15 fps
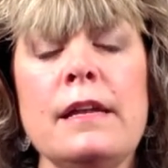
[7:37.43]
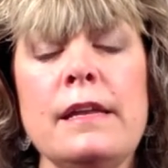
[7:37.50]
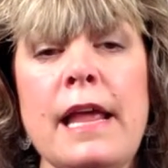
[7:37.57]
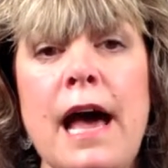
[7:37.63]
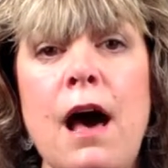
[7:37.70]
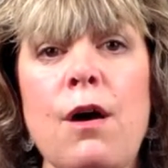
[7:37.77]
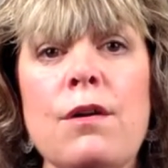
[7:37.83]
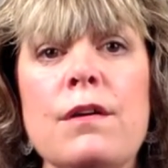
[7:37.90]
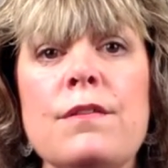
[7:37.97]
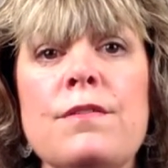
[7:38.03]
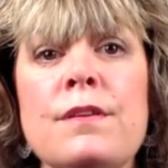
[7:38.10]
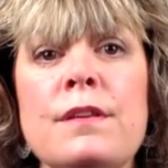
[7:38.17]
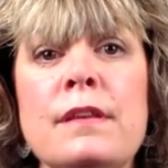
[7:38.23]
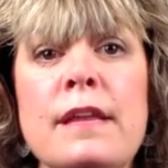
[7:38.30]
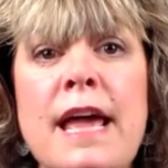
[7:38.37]
Now,
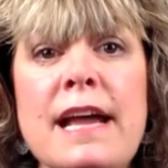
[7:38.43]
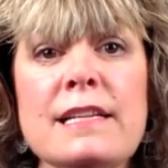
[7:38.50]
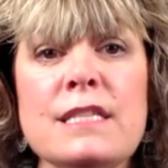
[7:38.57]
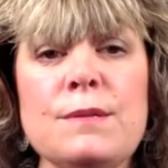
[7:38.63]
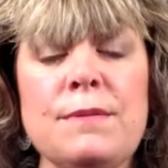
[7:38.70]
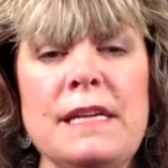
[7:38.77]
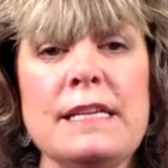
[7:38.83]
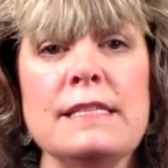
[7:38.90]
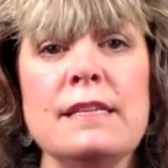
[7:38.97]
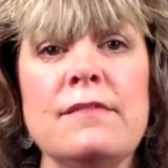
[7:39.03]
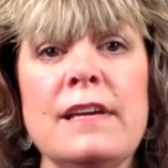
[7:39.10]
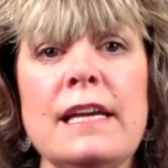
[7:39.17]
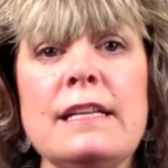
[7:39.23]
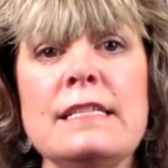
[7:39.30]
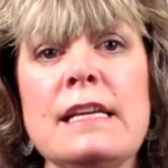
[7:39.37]
the next piece
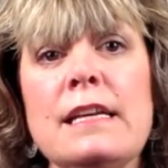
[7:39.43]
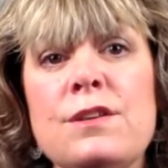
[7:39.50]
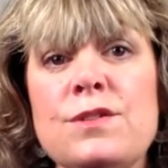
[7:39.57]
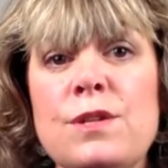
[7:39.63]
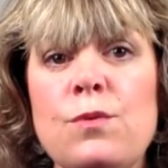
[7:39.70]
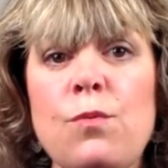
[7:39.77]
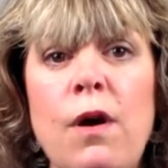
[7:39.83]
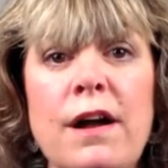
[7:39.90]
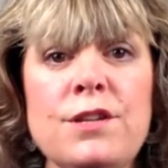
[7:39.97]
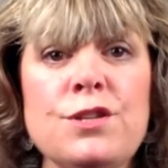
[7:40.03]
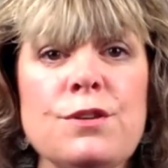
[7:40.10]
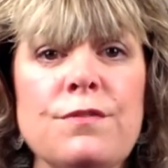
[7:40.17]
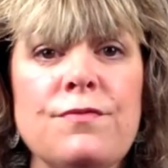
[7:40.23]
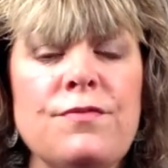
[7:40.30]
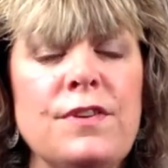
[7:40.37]
of it is you want
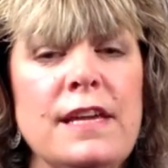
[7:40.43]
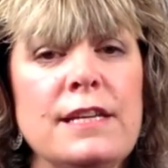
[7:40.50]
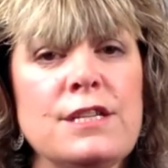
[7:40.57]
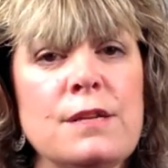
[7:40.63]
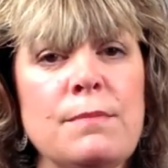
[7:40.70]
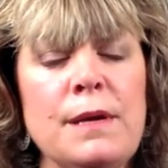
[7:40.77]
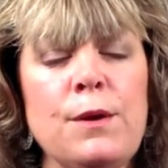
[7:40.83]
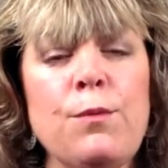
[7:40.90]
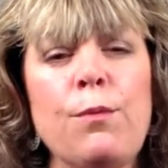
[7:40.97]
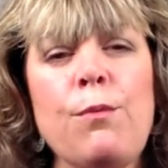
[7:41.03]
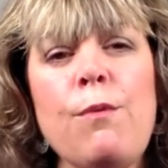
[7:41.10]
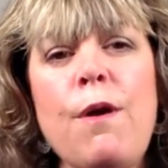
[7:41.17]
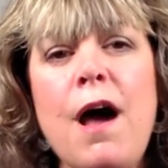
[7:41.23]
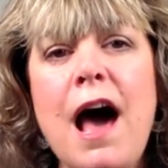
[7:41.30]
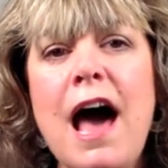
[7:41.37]
your feet to be
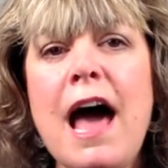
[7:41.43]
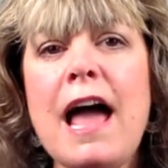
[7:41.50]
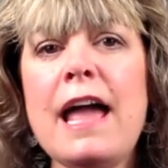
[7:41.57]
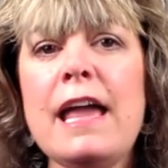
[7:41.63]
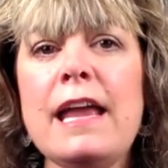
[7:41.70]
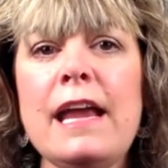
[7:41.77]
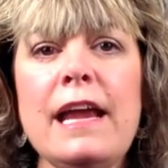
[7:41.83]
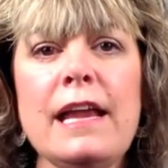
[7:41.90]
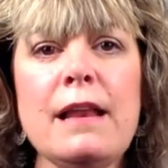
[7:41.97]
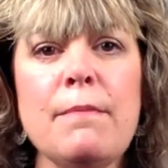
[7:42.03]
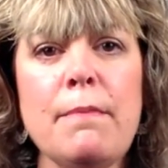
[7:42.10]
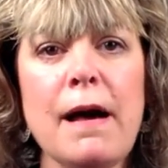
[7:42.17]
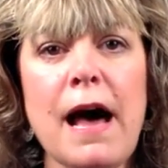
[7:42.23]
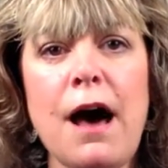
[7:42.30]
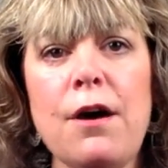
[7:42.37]
right
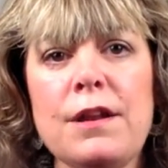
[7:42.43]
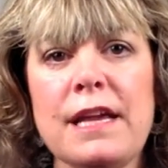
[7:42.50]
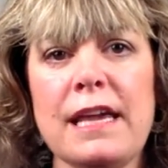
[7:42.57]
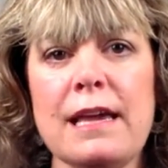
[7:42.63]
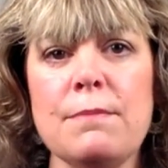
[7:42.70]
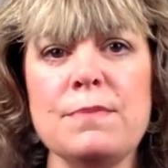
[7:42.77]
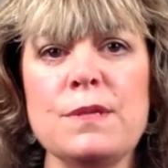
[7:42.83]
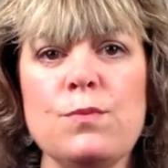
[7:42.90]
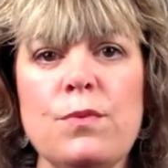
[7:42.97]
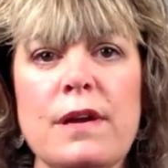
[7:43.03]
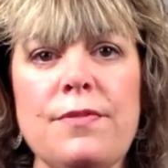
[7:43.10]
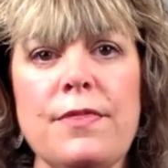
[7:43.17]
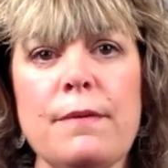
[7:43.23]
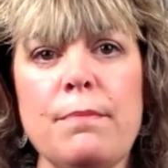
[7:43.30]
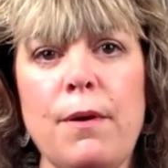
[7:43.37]
about hips
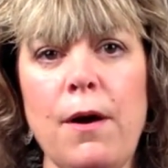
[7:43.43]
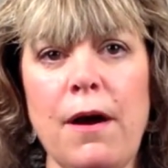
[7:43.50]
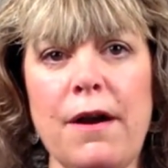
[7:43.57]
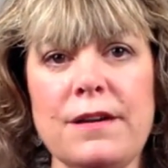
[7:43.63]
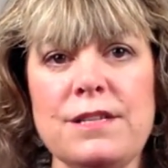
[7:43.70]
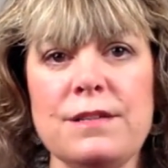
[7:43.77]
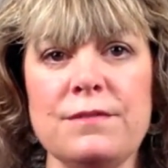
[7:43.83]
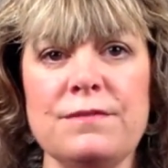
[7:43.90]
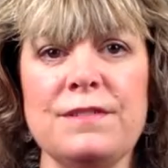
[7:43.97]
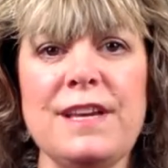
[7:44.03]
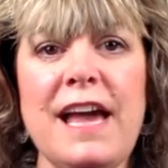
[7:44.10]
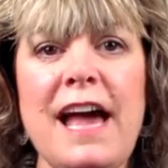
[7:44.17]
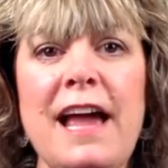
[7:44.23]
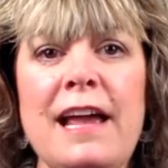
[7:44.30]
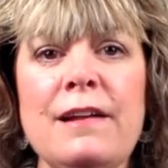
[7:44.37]
width apart,
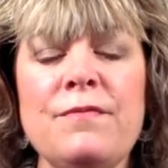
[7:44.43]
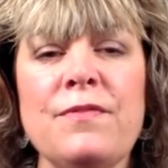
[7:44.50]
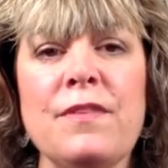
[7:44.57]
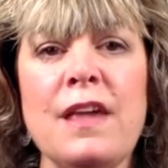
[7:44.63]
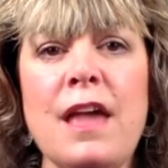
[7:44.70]
okay?